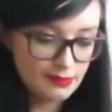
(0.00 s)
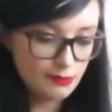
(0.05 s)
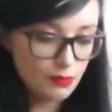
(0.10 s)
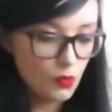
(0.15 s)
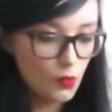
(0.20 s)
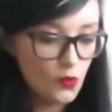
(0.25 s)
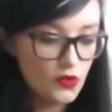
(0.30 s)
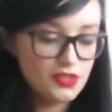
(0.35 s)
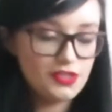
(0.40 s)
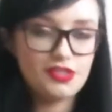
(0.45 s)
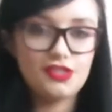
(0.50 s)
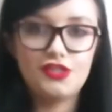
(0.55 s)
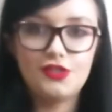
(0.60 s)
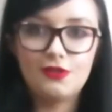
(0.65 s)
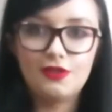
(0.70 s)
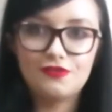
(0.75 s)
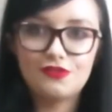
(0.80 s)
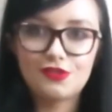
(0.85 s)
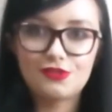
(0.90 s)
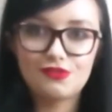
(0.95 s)
important to
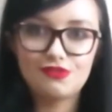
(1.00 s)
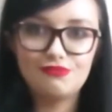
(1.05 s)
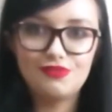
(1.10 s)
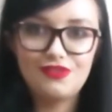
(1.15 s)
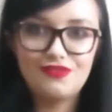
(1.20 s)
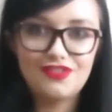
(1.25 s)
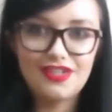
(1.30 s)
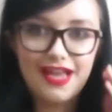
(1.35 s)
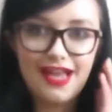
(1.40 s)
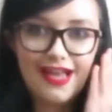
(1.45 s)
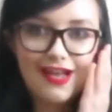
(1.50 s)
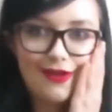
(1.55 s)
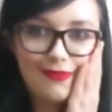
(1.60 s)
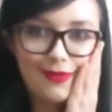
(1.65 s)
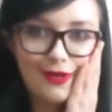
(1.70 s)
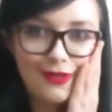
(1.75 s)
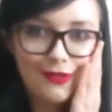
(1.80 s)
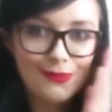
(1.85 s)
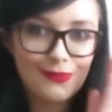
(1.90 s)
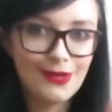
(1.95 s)
do, I just removed a hair
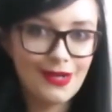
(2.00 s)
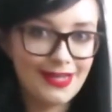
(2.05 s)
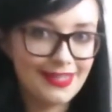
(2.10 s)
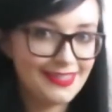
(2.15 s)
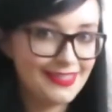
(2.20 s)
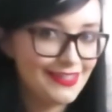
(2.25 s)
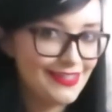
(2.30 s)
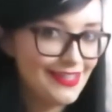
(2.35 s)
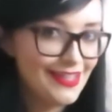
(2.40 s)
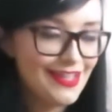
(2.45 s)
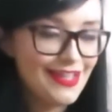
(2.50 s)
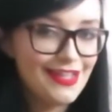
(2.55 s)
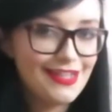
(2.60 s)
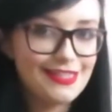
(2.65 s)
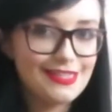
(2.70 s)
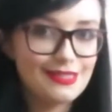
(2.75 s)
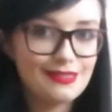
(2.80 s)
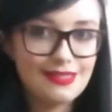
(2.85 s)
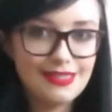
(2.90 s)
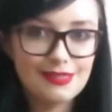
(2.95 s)
by the way.
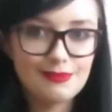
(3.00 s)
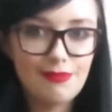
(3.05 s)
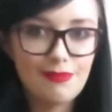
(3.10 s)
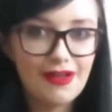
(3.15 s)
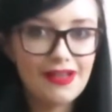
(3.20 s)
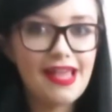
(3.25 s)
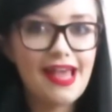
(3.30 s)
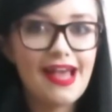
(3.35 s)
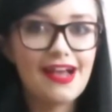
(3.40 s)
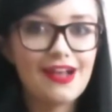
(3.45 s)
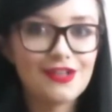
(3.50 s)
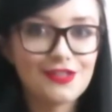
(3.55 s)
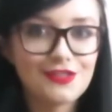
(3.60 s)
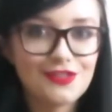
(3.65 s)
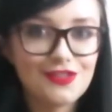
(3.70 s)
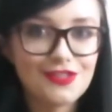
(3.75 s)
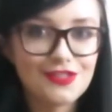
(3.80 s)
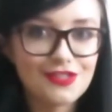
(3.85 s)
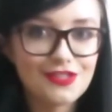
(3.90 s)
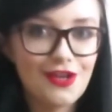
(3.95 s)
It's my hair,
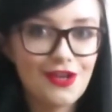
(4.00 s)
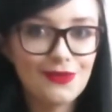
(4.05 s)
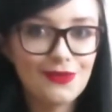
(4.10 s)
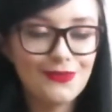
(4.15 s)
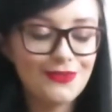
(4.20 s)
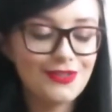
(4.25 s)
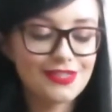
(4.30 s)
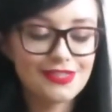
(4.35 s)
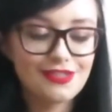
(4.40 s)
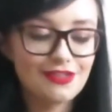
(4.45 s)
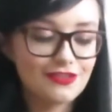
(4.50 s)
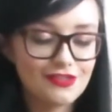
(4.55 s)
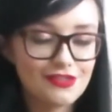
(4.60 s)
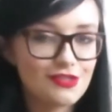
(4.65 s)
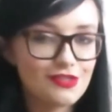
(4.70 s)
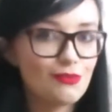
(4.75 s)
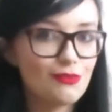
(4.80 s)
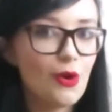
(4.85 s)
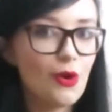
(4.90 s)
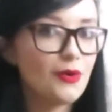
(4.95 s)
so there's nothing
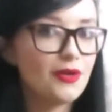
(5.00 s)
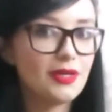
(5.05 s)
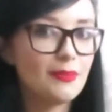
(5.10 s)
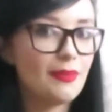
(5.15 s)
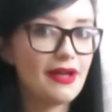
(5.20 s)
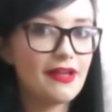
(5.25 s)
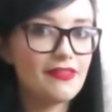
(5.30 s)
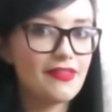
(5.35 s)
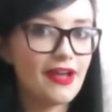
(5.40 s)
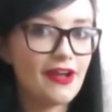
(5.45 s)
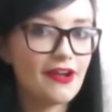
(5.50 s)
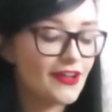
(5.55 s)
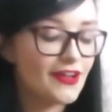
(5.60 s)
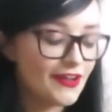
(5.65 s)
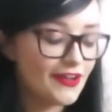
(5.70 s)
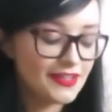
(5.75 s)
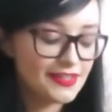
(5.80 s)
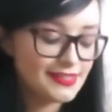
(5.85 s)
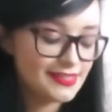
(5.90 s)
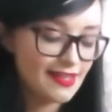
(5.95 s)
to worry about there,
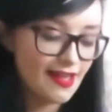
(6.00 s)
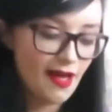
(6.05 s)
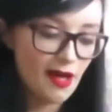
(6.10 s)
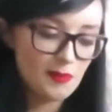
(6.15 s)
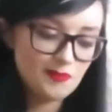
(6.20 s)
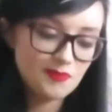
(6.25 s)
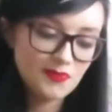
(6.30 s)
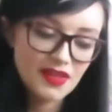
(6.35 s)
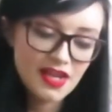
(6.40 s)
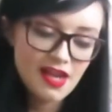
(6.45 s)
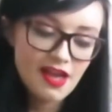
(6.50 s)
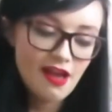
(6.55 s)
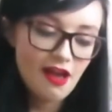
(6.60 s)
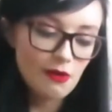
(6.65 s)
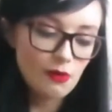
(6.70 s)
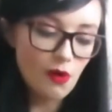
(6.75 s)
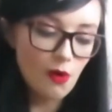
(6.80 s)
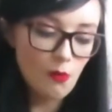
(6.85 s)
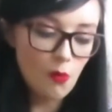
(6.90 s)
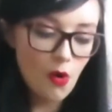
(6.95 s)
guys.
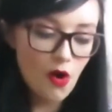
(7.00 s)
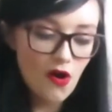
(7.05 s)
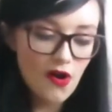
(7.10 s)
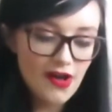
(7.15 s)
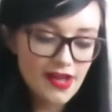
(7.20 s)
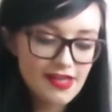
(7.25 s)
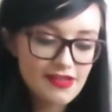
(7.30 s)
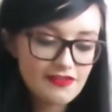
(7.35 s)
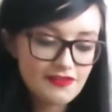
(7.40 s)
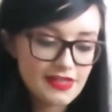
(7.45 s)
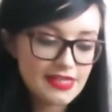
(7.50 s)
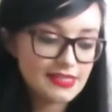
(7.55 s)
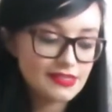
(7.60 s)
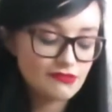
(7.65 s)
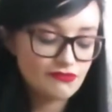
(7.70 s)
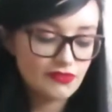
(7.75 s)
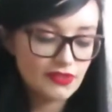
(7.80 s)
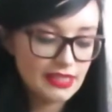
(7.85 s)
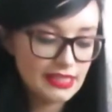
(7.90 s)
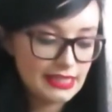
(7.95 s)
What I
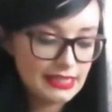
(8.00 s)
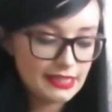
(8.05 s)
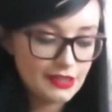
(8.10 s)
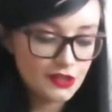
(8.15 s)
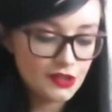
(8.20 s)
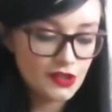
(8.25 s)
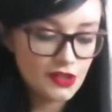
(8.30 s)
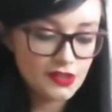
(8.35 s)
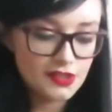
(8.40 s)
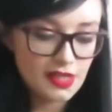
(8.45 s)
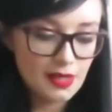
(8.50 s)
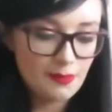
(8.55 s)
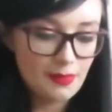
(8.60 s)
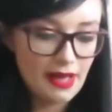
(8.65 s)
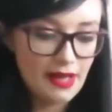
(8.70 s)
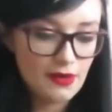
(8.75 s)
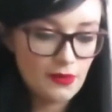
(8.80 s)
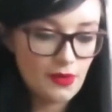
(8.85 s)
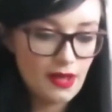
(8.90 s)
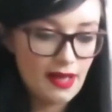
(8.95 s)
think's really good
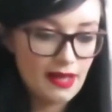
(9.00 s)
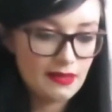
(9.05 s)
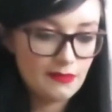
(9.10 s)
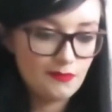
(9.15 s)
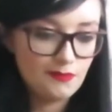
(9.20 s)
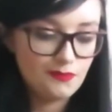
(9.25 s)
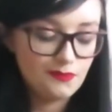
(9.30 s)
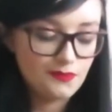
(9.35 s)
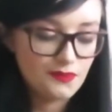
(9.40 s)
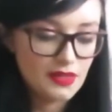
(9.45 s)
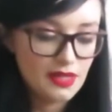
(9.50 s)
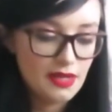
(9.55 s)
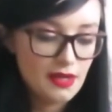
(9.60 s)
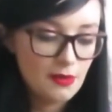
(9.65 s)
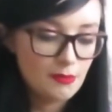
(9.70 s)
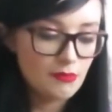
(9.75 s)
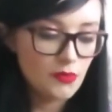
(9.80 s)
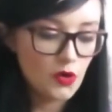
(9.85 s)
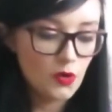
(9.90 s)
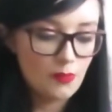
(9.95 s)
about
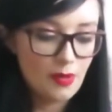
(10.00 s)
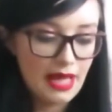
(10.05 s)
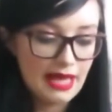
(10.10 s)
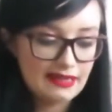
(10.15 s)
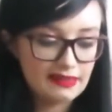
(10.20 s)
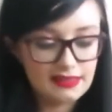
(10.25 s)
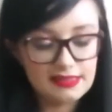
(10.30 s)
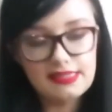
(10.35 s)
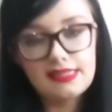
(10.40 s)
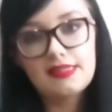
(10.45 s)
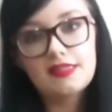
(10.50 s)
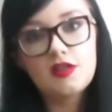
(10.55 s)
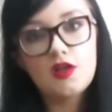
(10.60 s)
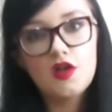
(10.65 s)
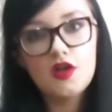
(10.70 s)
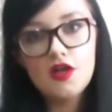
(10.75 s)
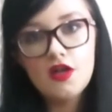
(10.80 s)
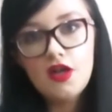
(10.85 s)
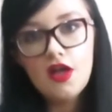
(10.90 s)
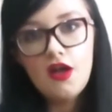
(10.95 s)
mukbangs is
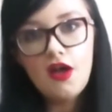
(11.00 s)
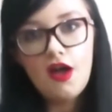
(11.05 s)
that